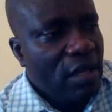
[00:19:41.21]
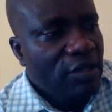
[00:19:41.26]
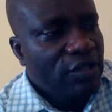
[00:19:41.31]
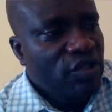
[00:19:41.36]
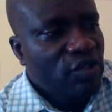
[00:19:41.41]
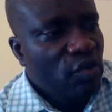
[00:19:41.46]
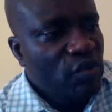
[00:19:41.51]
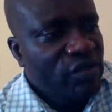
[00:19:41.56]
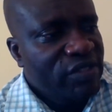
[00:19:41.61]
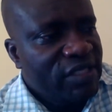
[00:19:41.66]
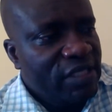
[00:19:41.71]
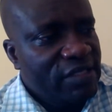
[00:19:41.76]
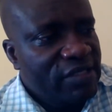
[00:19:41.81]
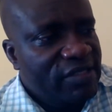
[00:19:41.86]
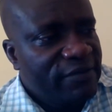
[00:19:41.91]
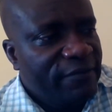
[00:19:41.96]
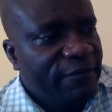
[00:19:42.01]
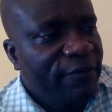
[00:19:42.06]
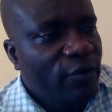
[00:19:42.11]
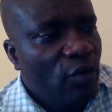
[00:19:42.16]

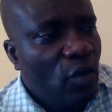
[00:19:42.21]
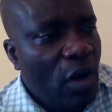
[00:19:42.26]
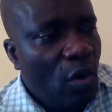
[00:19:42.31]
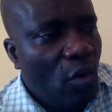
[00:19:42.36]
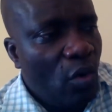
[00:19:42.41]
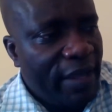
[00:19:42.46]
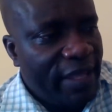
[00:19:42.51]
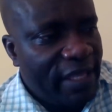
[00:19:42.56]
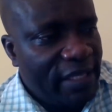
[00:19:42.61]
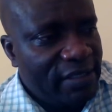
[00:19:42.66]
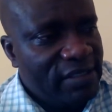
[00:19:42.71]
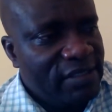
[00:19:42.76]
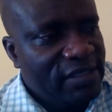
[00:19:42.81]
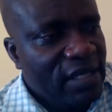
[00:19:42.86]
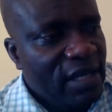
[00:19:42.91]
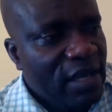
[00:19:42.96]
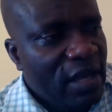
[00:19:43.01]
uses fewer words,